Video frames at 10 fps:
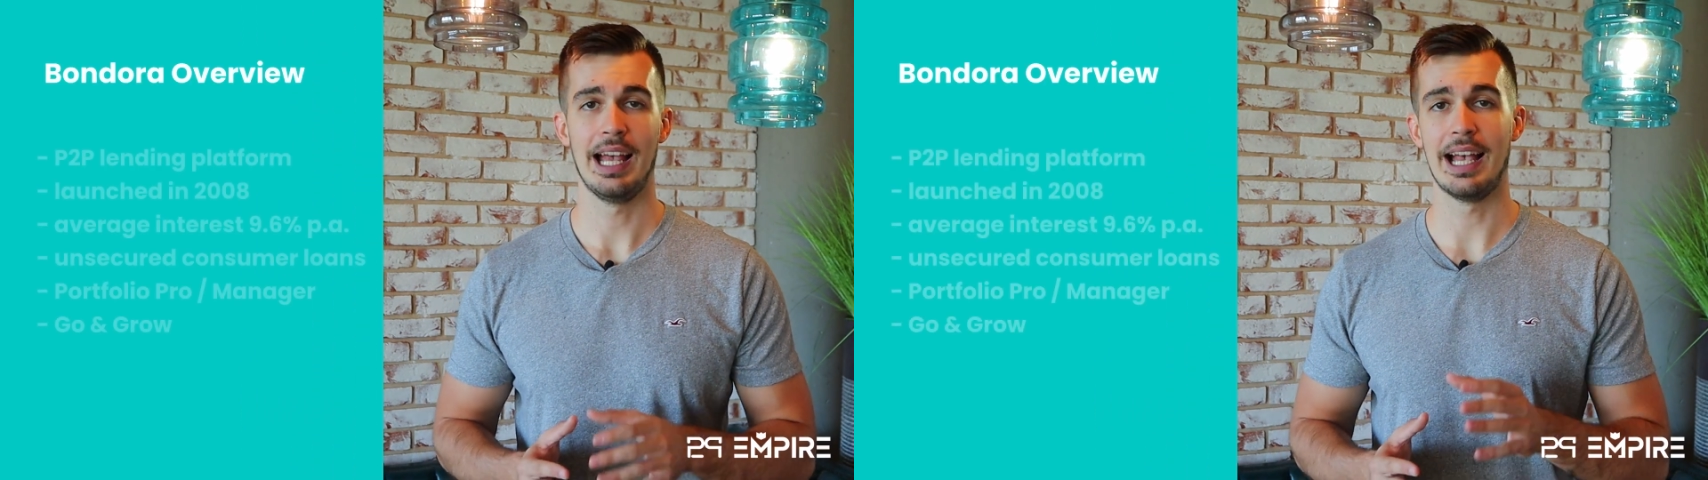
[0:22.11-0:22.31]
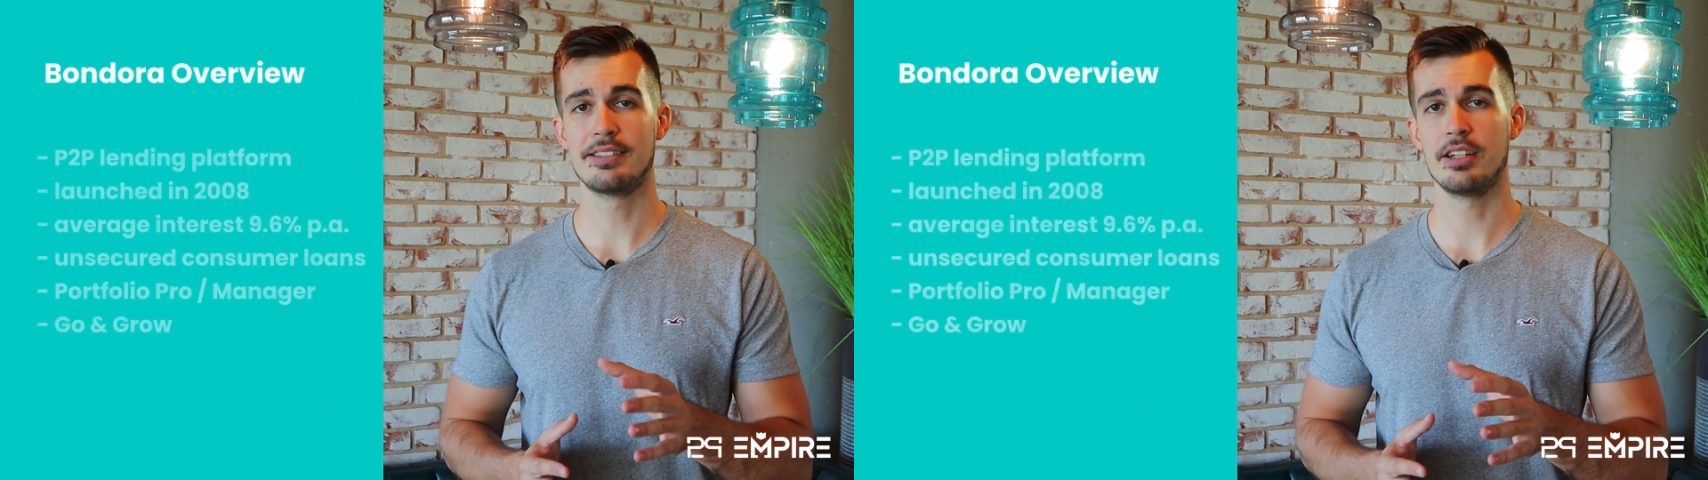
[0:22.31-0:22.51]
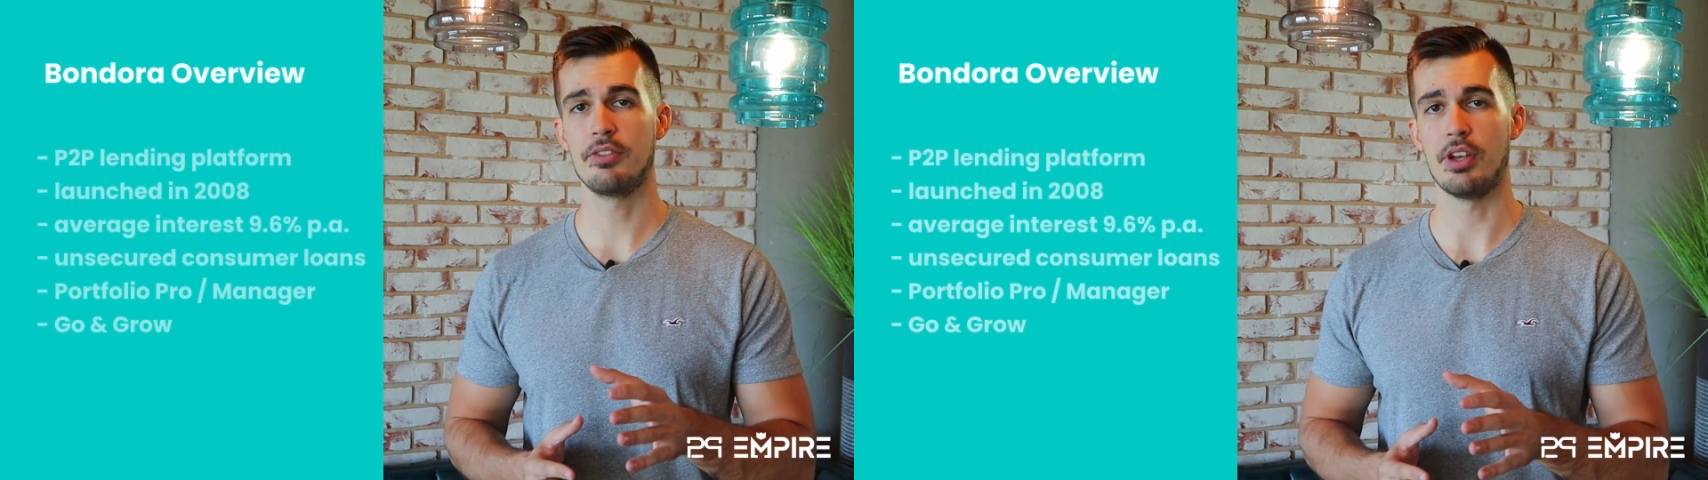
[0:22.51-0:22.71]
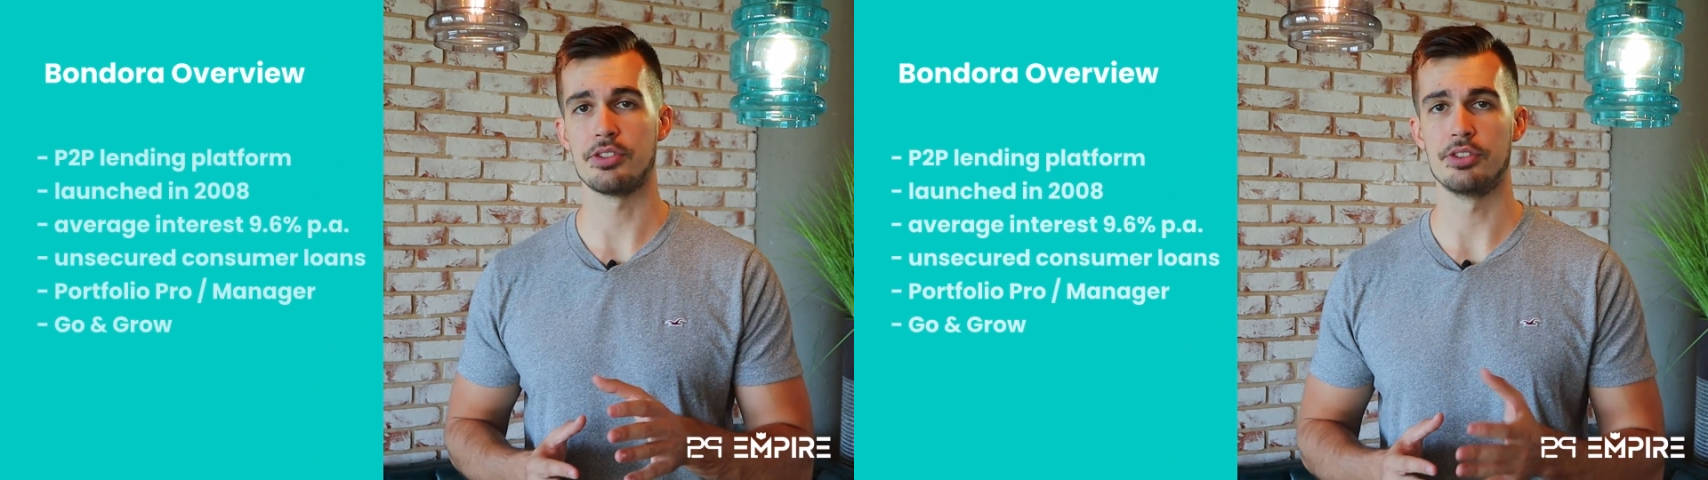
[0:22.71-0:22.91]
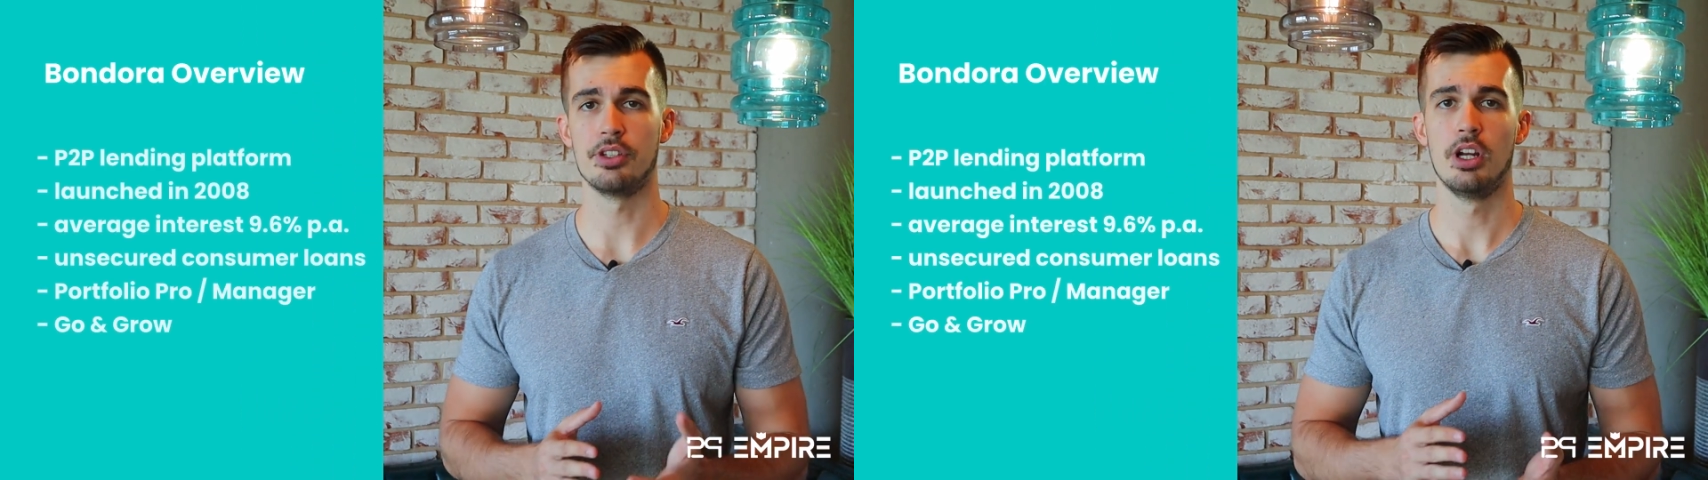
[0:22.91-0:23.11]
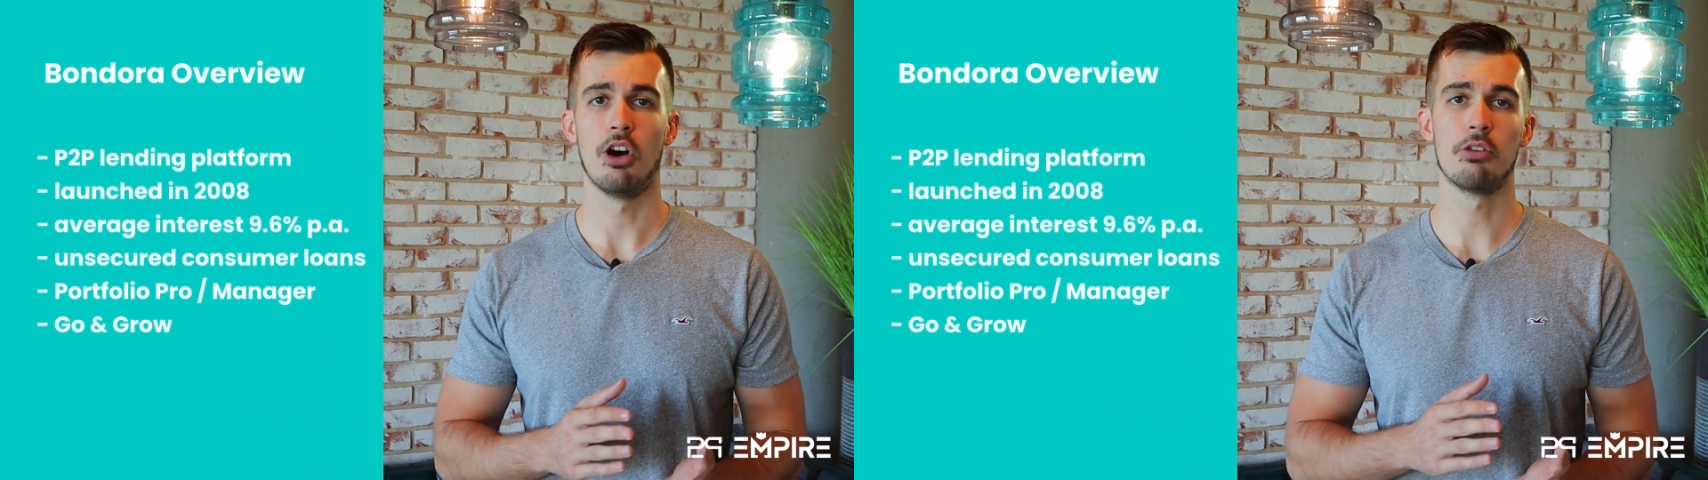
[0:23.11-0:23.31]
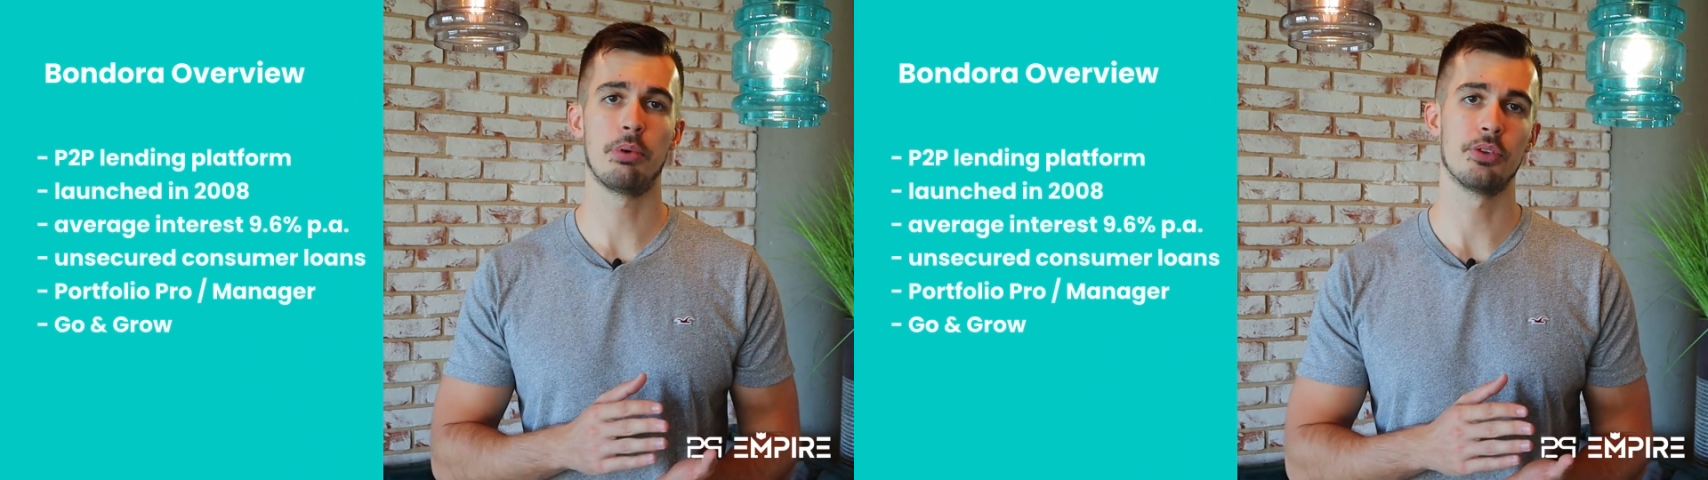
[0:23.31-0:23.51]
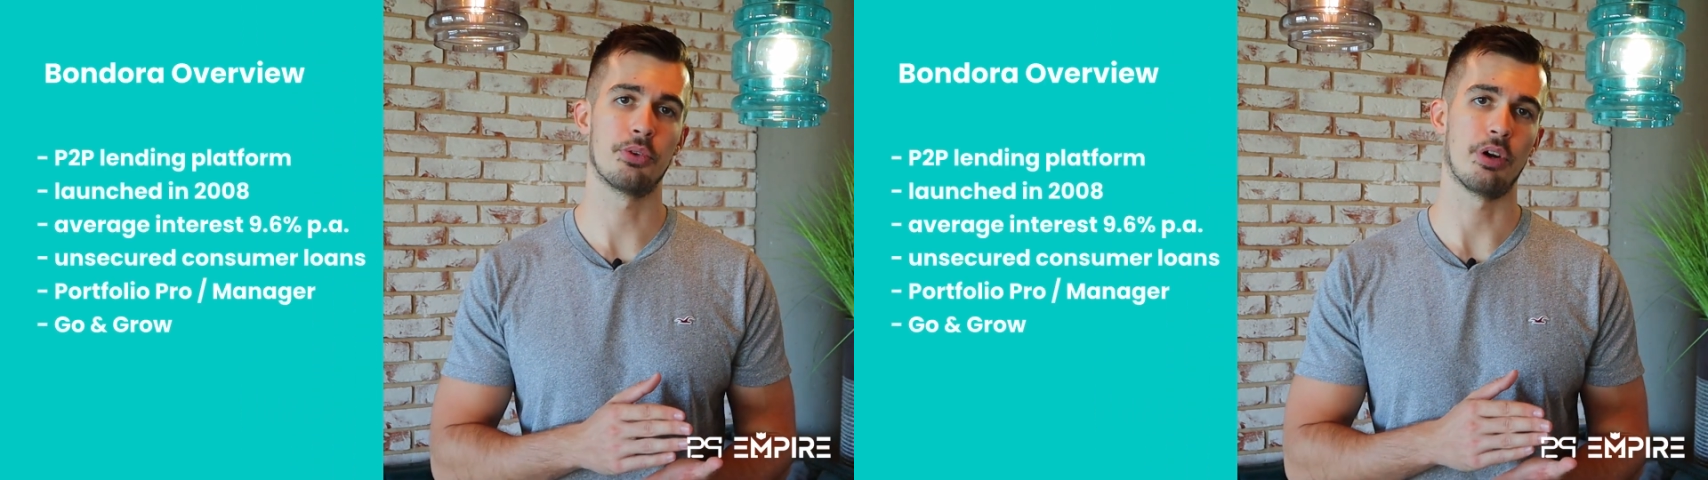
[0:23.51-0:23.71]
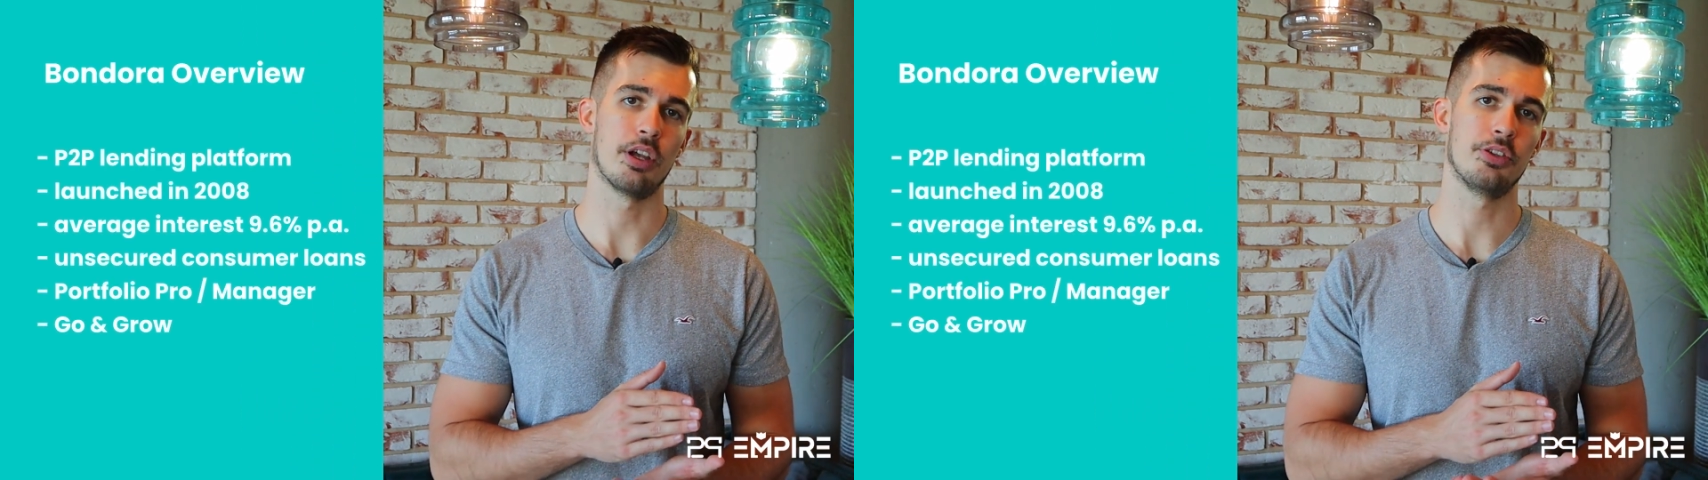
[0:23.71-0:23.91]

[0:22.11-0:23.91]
As an investor on Bondora,